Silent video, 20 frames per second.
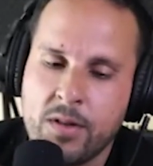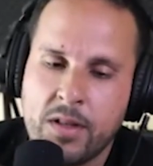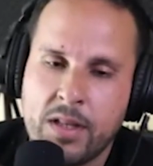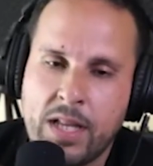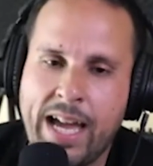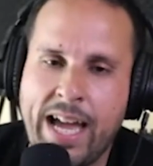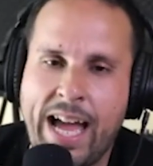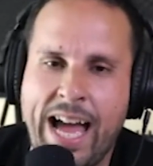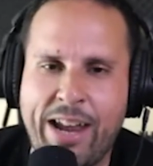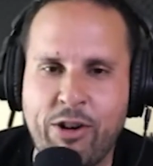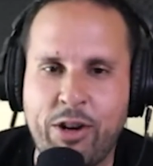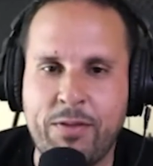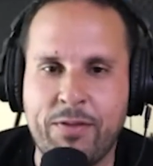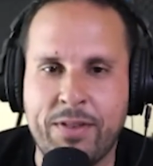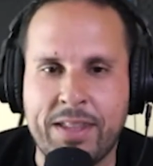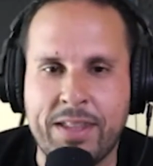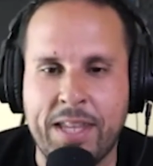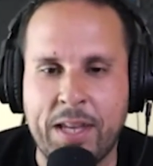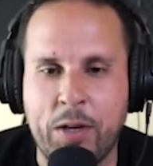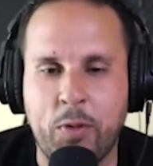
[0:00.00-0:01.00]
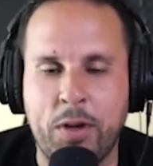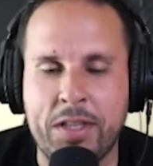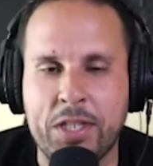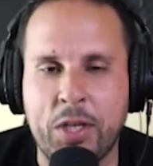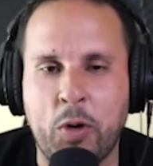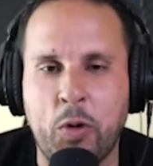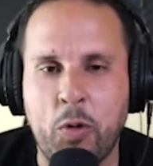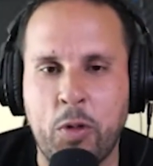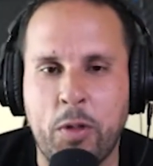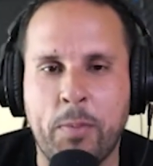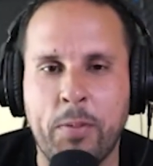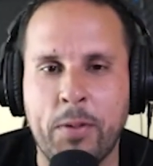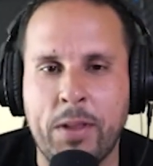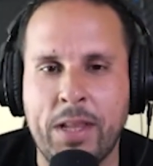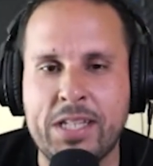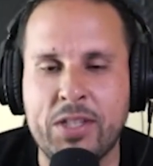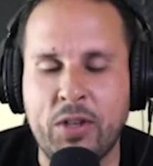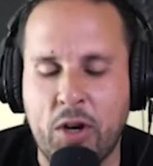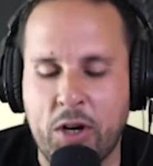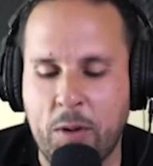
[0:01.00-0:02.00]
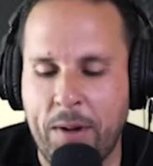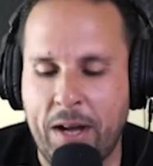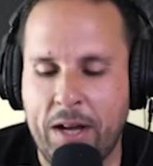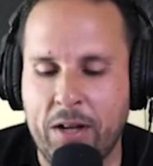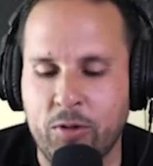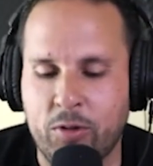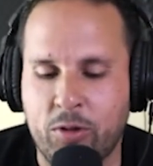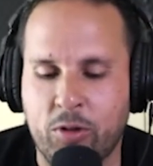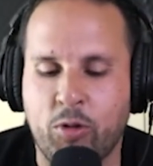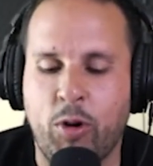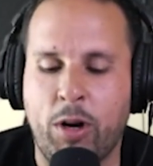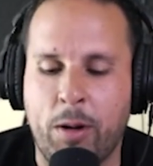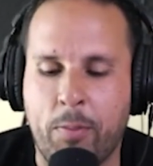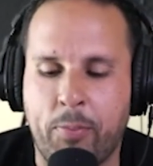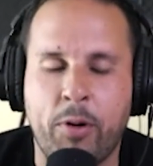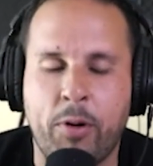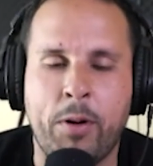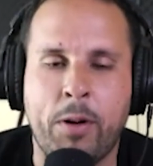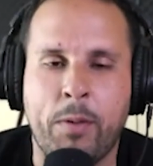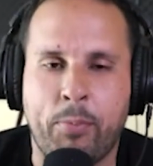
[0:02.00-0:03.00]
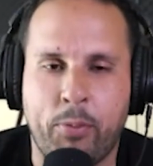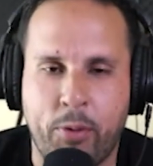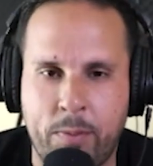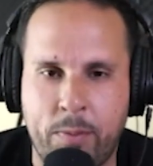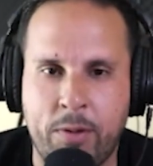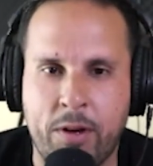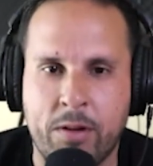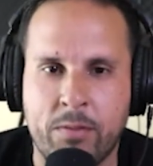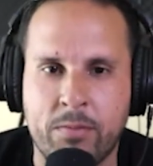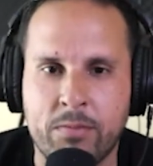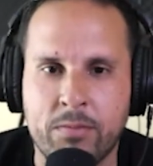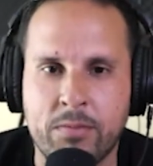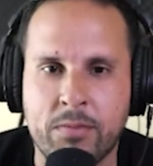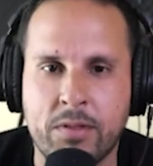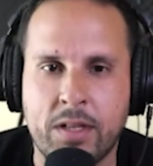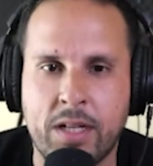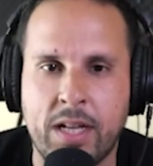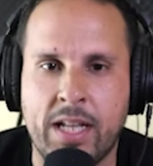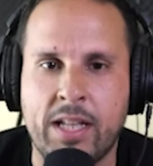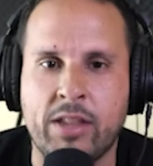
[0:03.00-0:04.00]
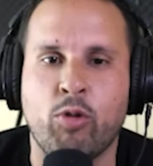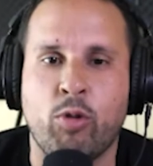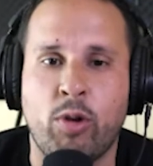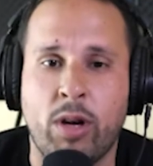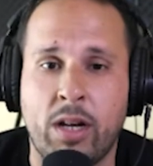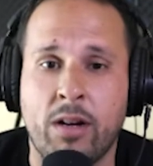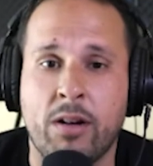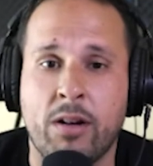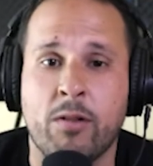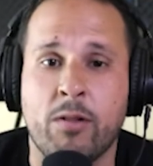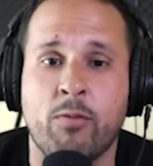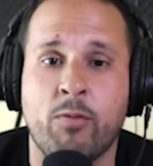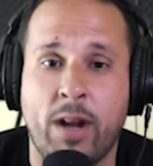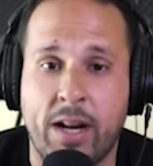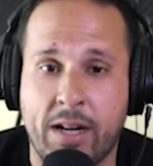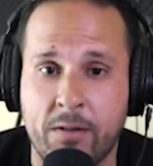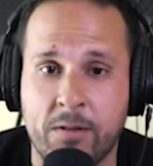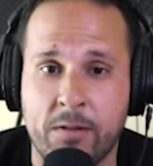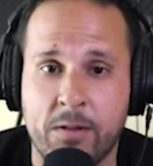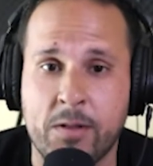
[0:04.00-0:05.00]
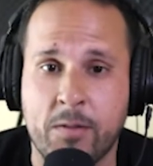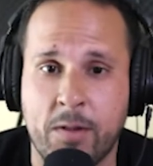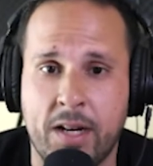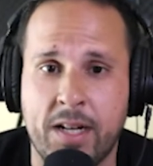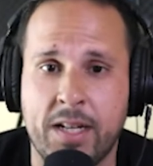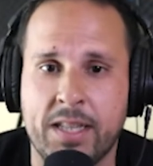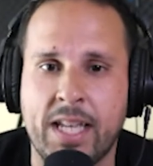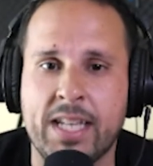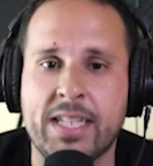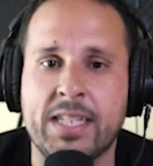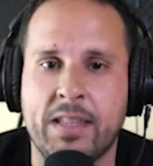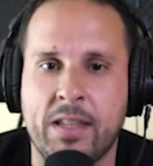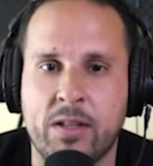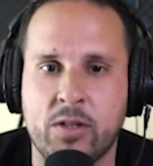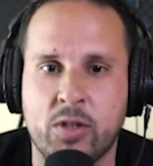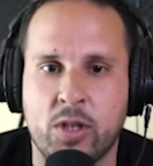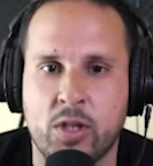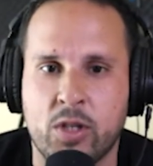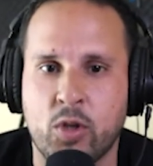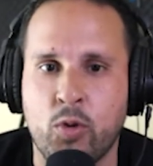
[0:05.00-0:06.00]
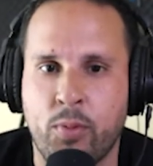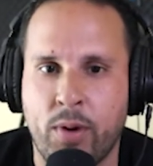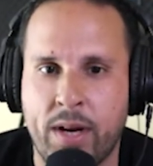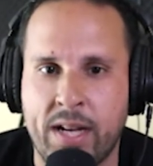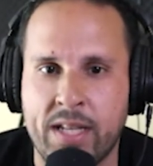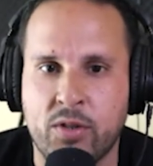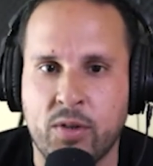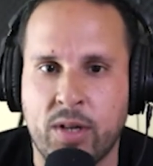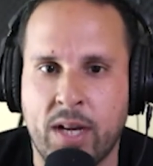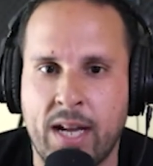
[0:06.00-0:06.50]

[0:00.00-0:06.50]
I don't even think we told the. Let's talk about Thriller Premium and Thriller Records, right? Those are the two brands you got.